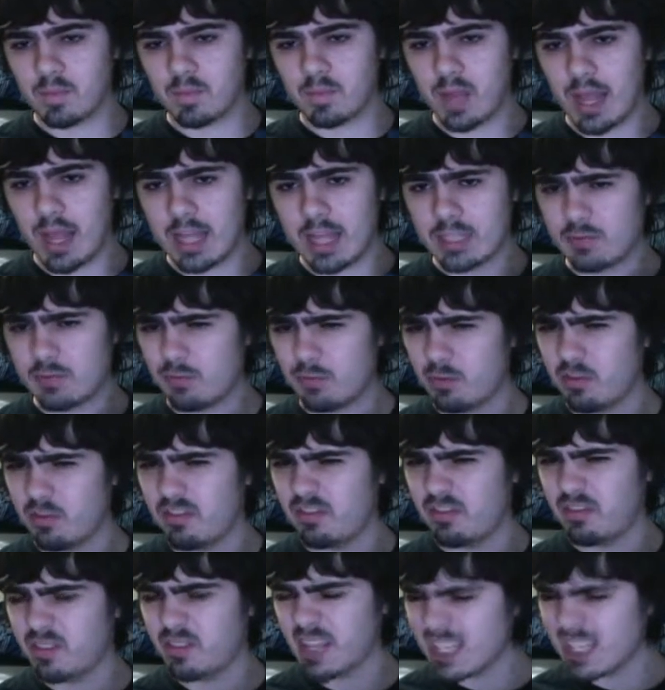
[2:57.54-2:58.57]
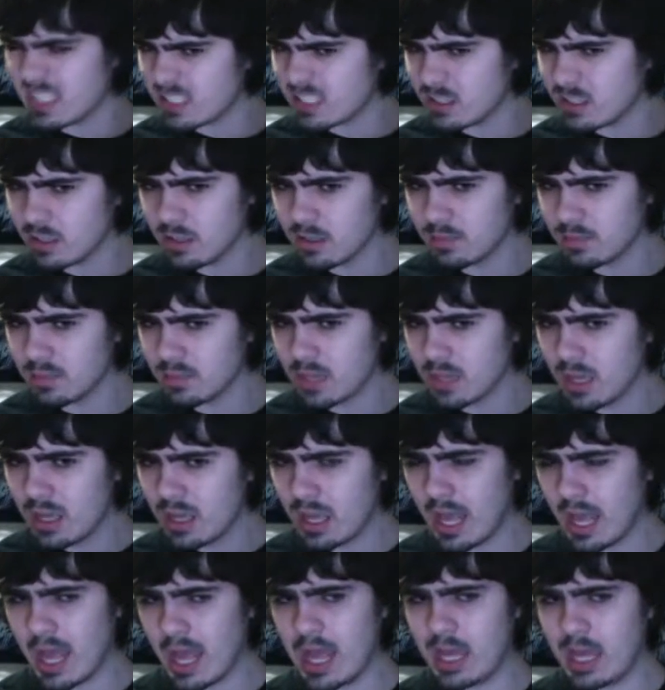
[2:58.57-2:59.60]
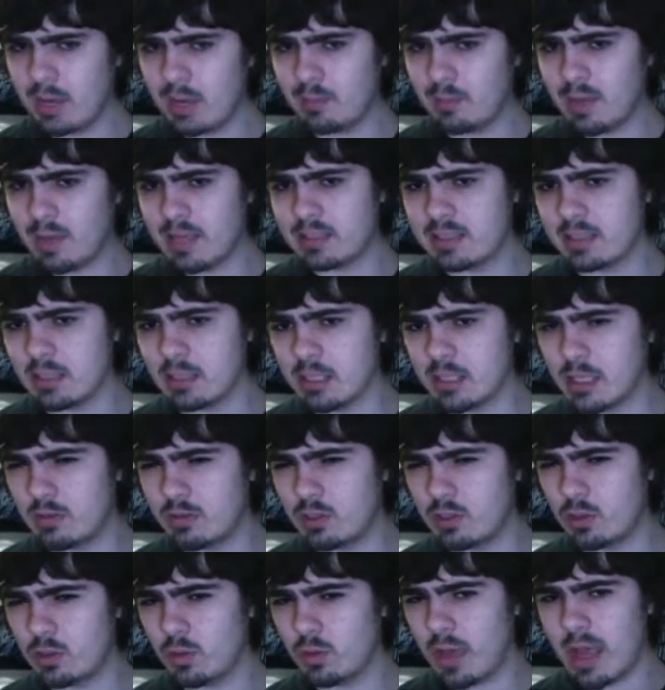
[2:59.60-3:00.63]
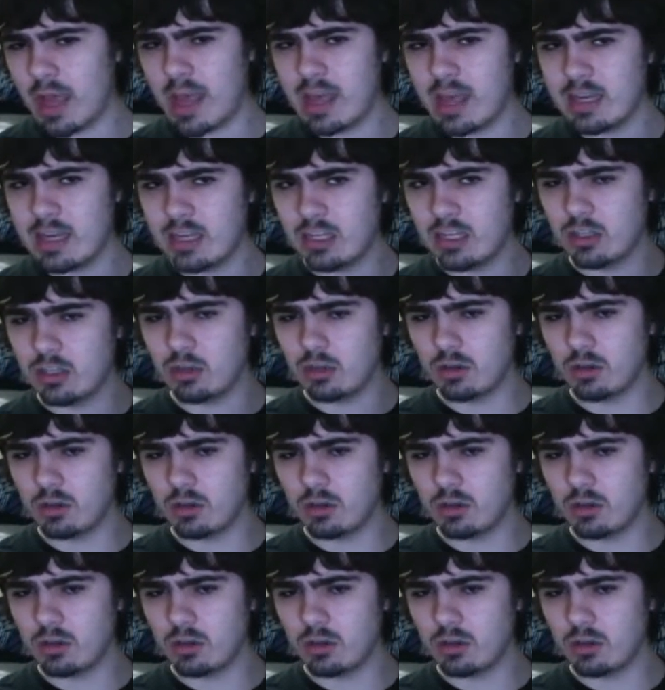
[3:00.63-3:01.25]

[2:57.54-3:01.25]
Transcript: It's for Flixster, and it basically gives you a digital